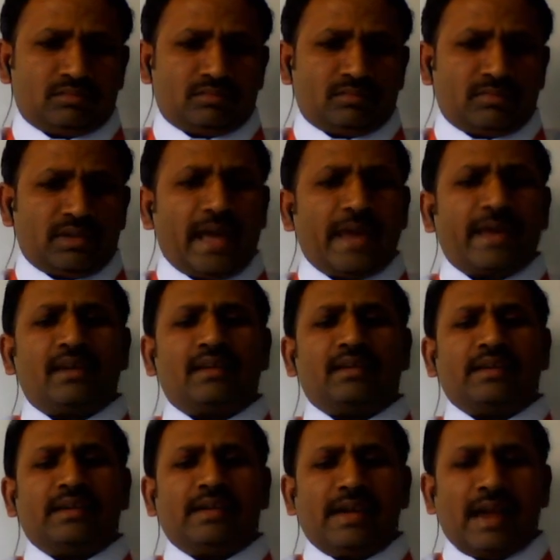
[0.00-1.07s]
like
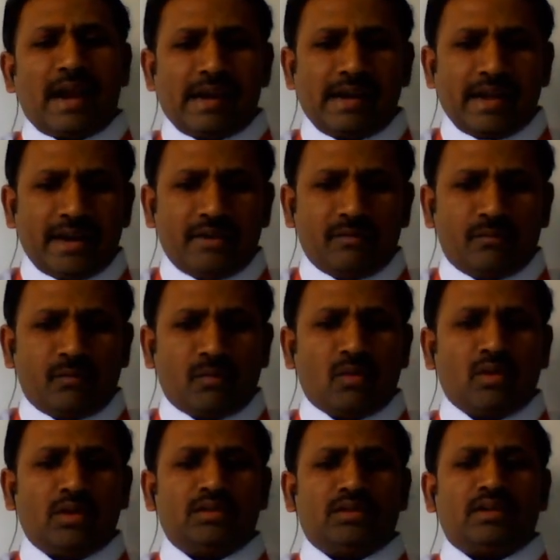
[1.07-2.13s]
landline
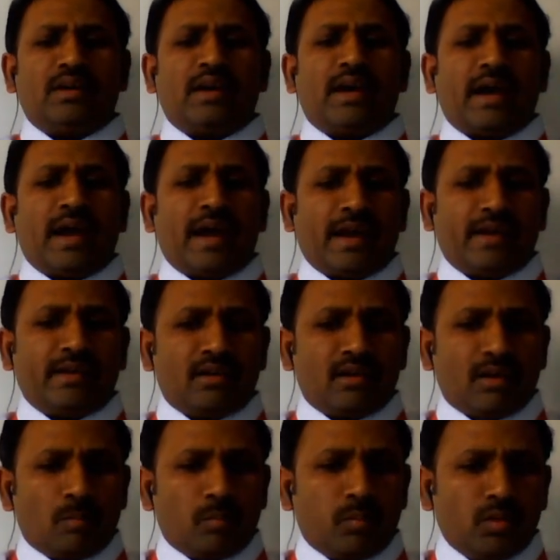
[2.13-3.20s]
phone and
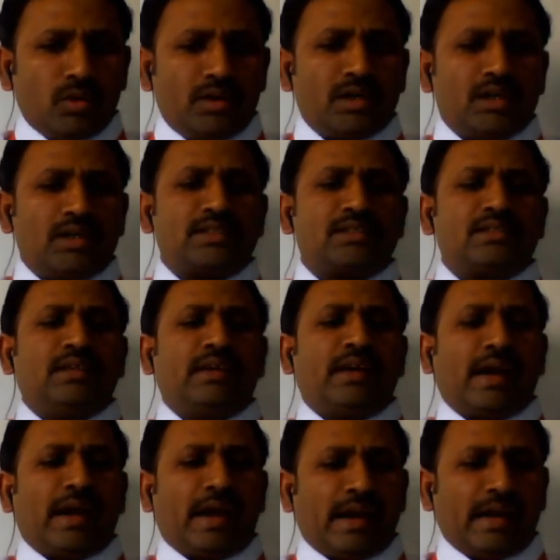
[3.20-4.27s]
computers
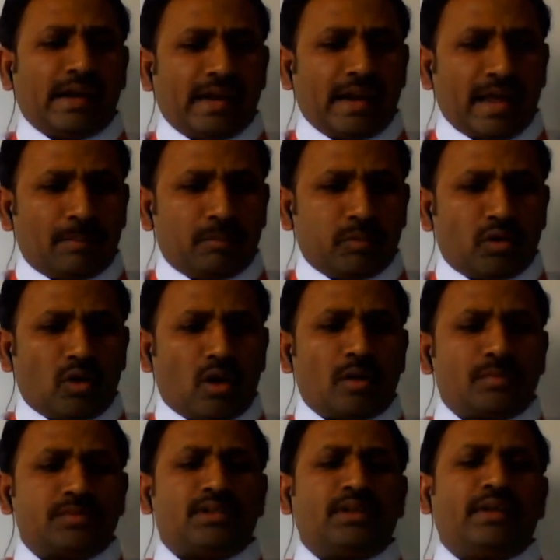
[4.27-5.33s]
and
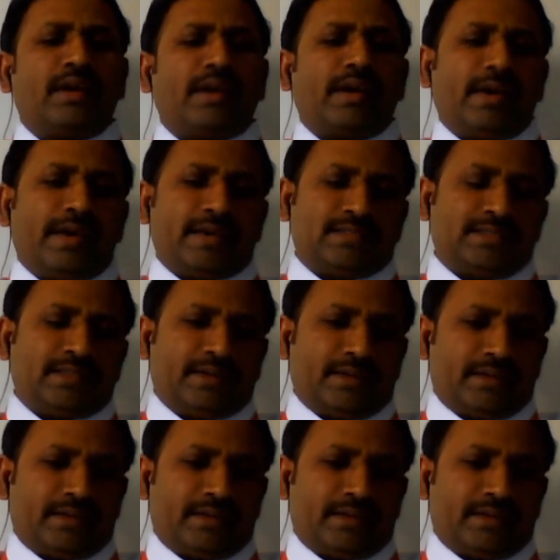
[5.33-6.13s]
laptops, etc.